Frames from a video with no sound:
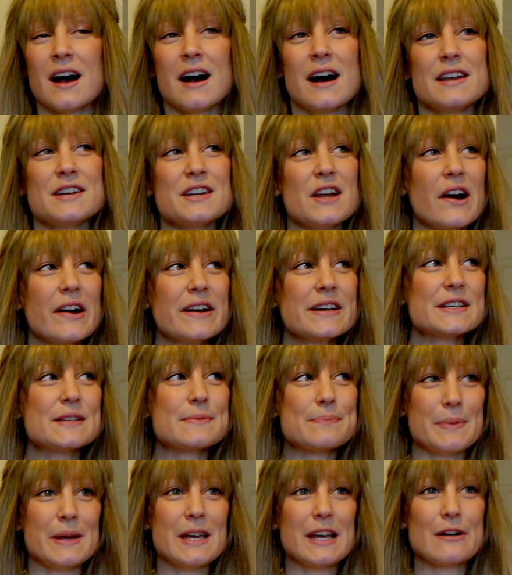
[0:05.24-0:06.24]
a
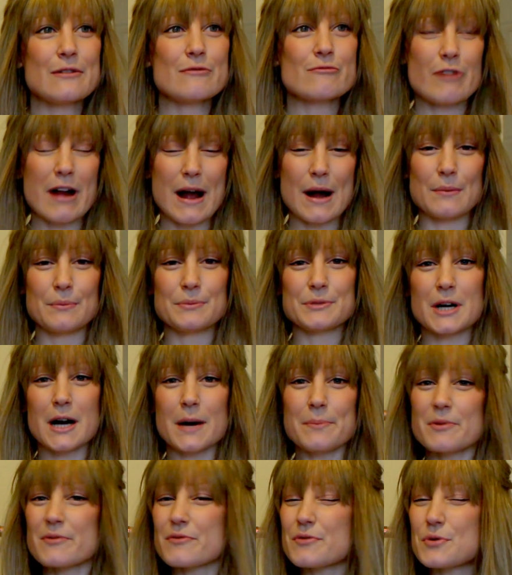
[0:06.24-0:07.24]
nice big
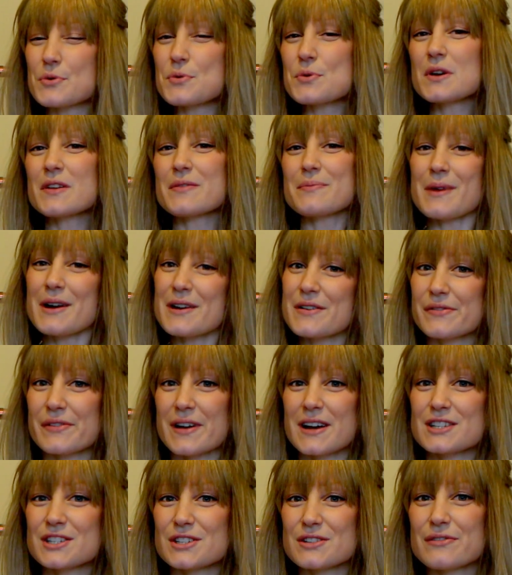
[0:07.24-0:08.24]
roundup of all of my
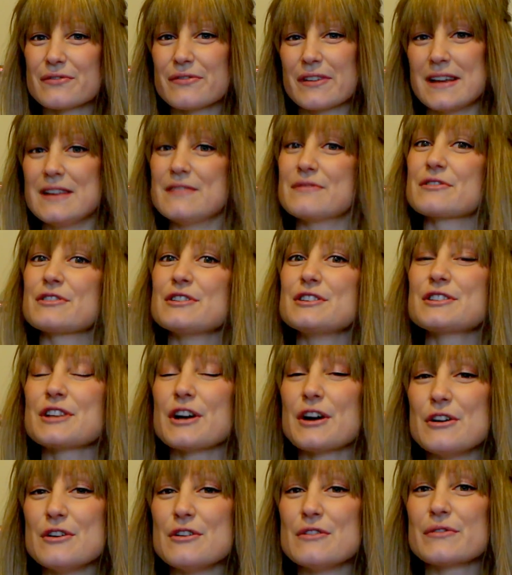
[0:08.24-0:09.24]
fashion favourites
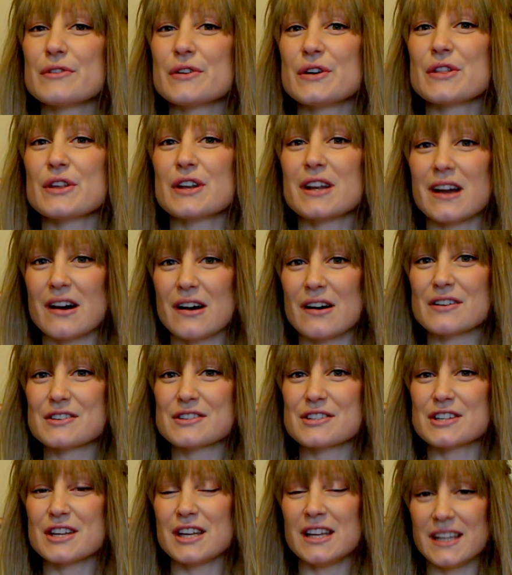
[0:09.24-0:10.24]
over the
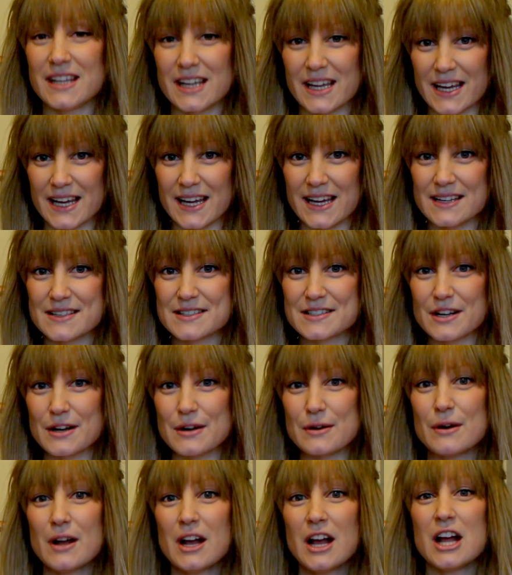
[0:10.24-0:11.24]
last year.
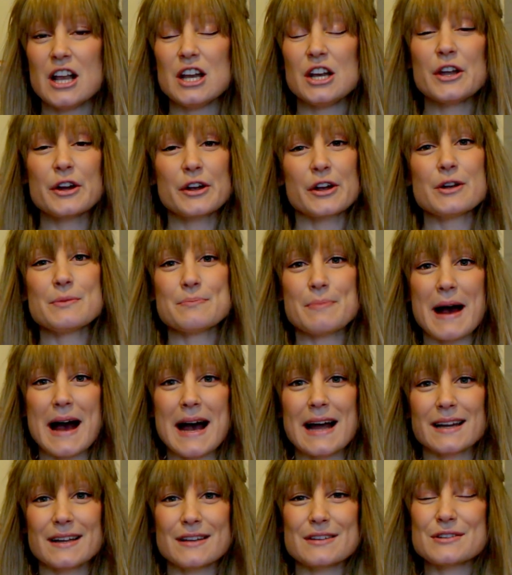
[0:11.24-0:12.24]
So looking
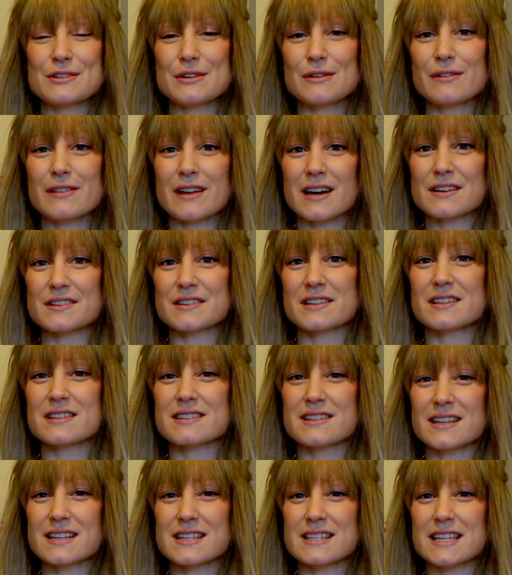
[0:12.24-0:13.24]
back at
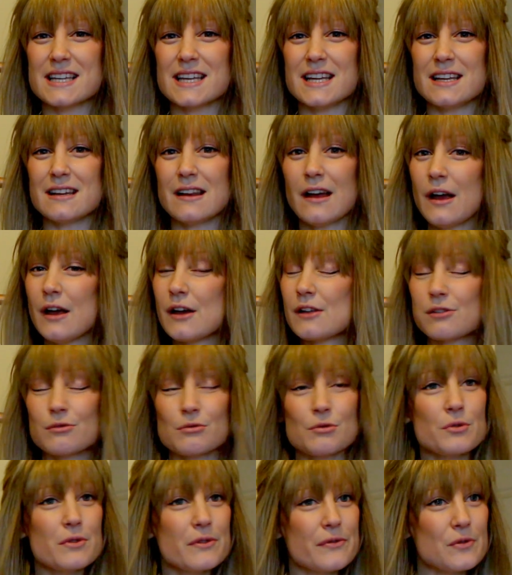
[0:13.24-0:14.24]
2016,
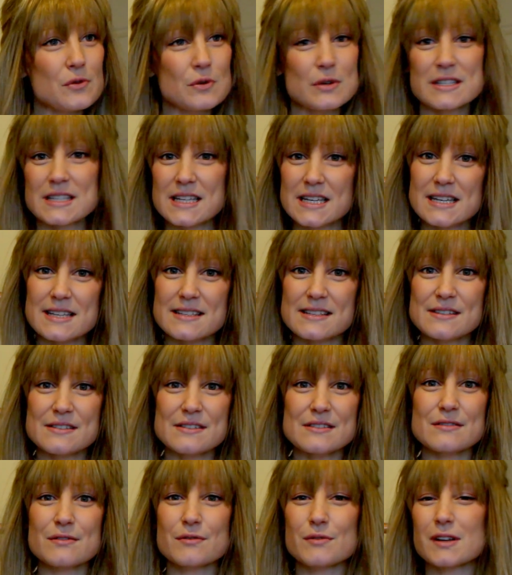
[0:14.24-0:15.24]
through all the 4
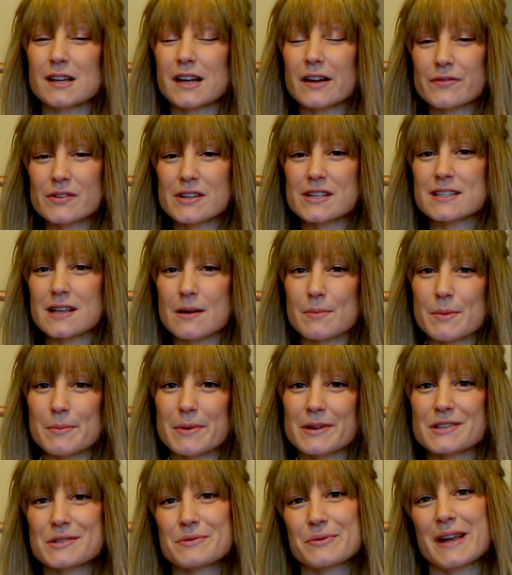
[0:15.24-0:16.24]
seasons, through the lovely summer
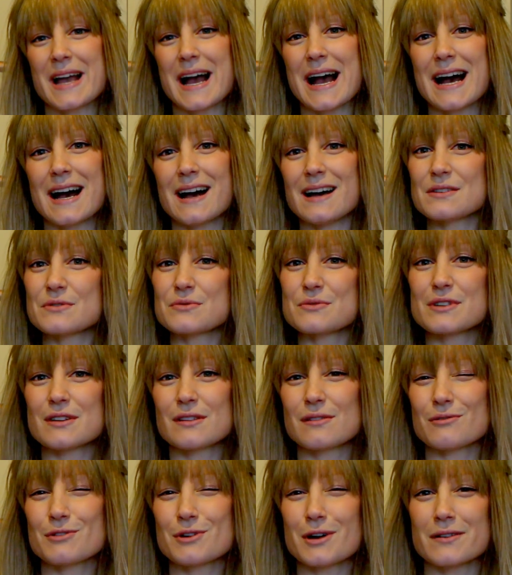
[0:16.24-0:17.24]
months we had, also
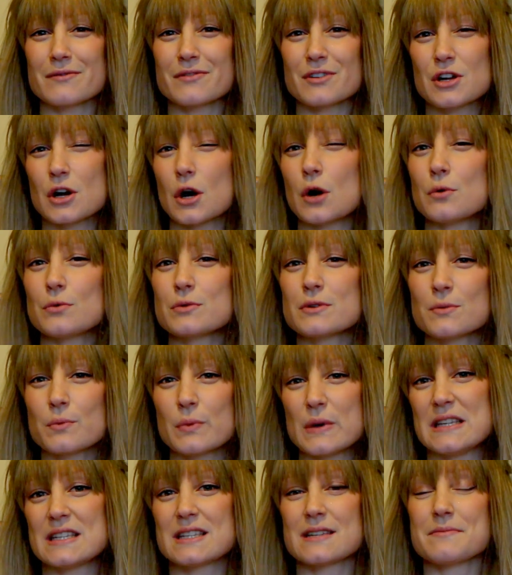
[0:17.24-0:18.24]
through kind of the colder
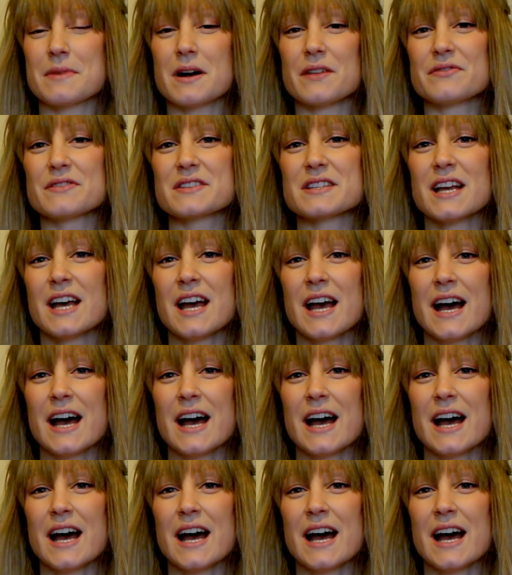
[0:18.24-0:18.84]
winter months,